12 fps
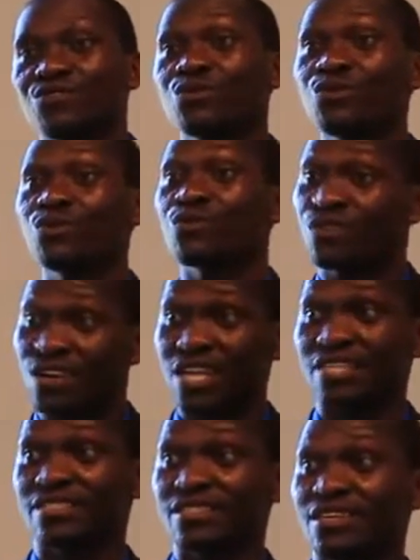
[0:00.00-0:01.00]
to
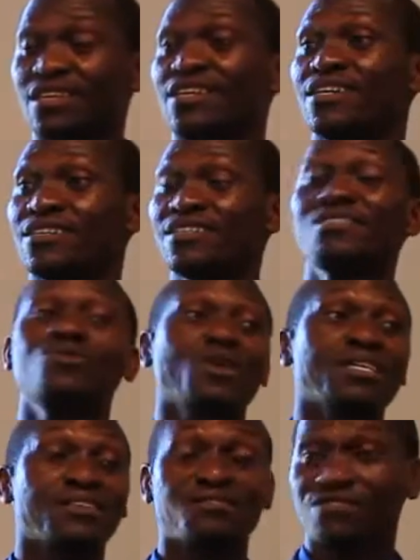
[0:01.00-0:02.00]
Christ. This
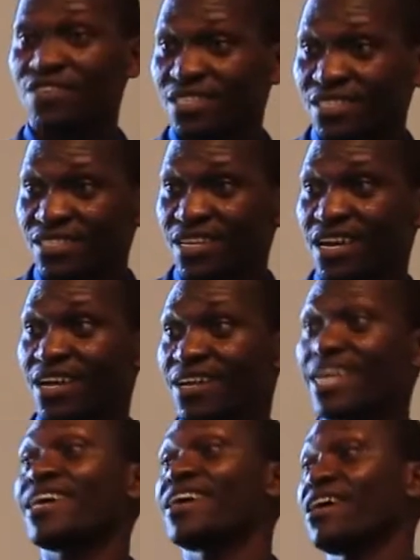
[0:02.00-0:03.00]
was a visitor,
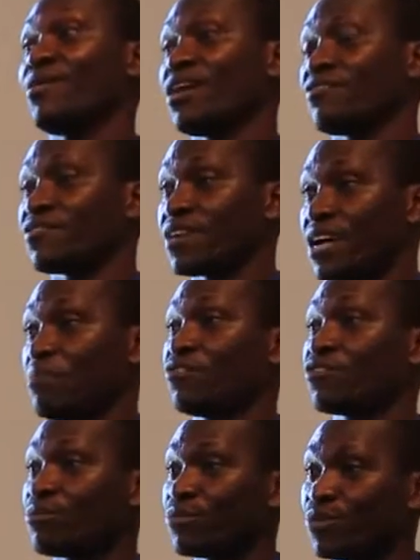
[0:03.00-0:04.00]
like how I've come
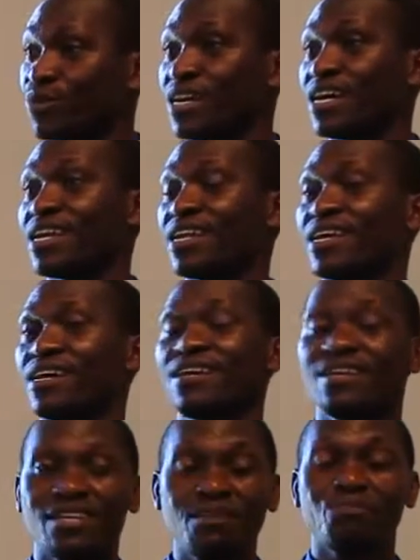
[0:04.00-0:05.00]
from Uganda.
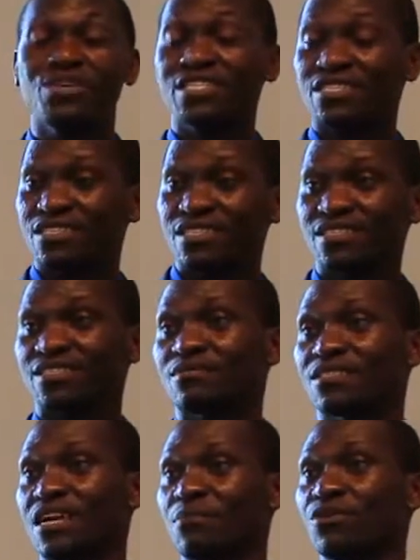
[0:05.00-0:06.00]
He preached this
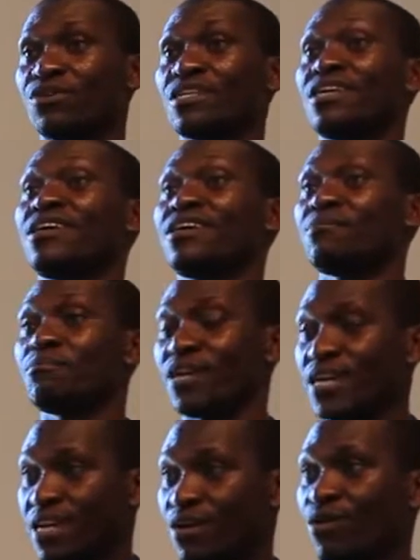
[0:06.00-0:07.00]
sermon, he
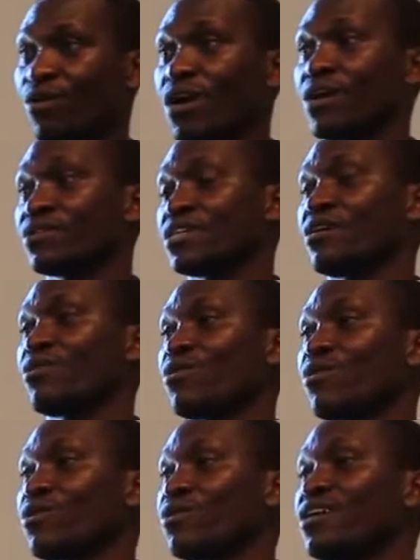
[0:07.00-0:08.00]
made an altar
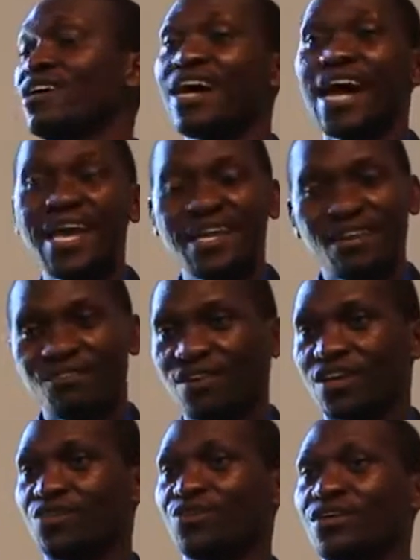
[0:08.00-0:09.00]
call, I
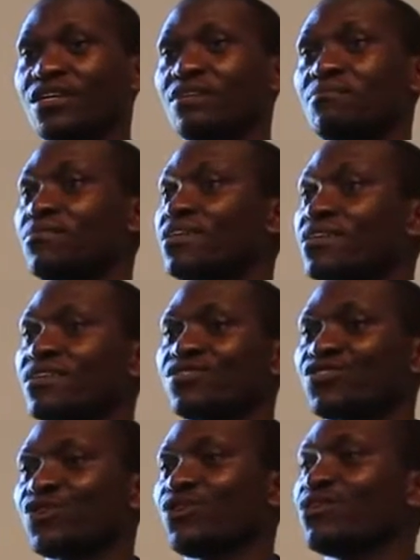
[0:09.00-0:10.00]
never knew him.
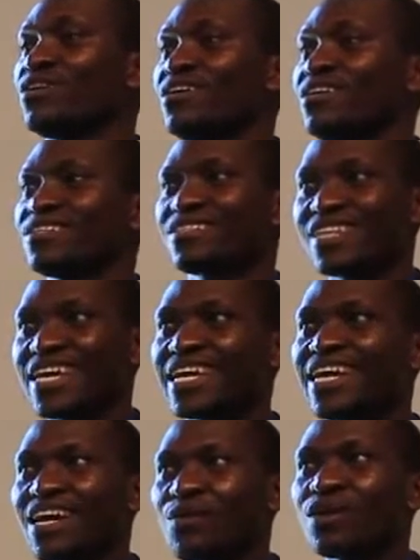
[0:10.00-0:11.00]
So it's
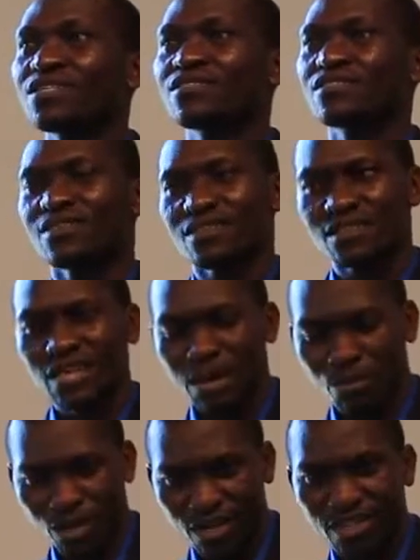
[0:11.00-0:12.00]
like
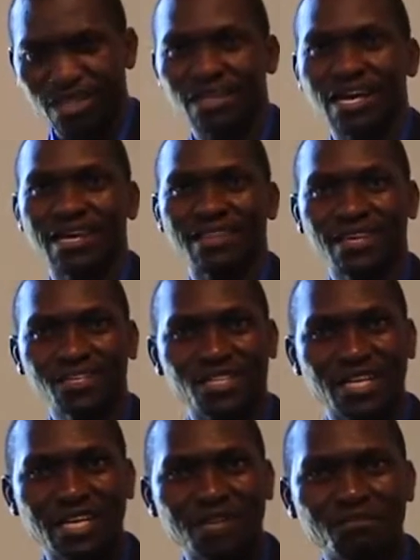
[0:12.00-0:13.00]
are they
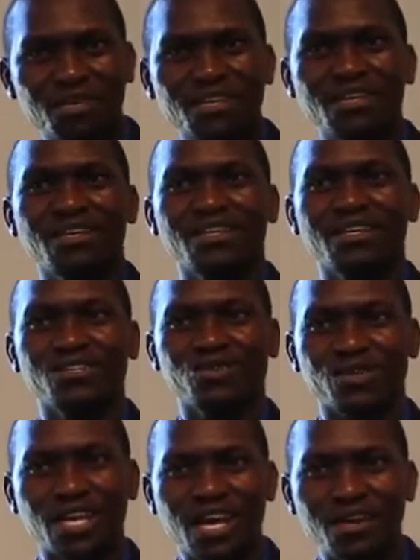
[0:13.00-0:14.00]
telling me?
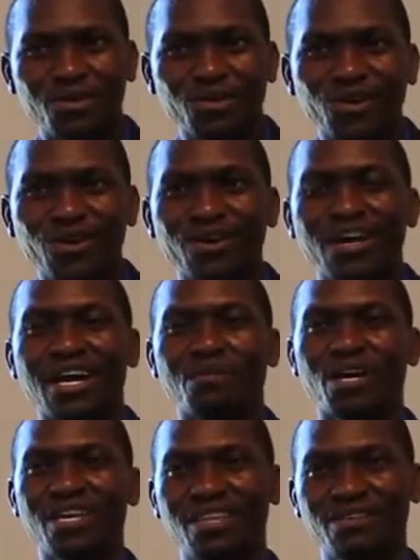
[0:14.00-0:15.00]
Should I go?
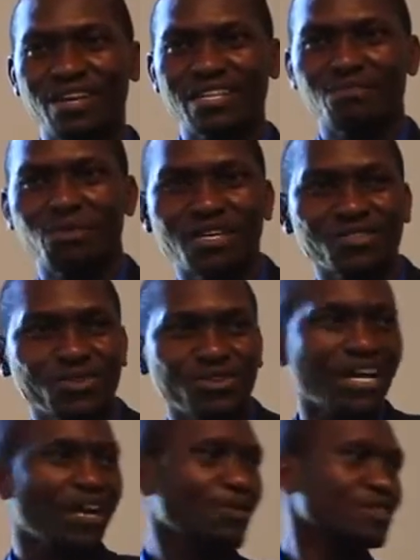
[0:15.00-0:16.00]
Am I the right
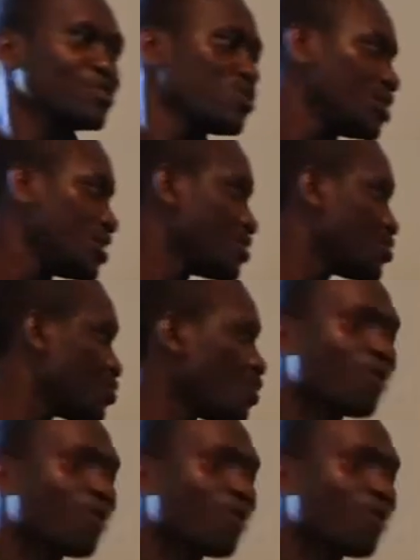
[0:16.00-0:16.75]
person? I was looking to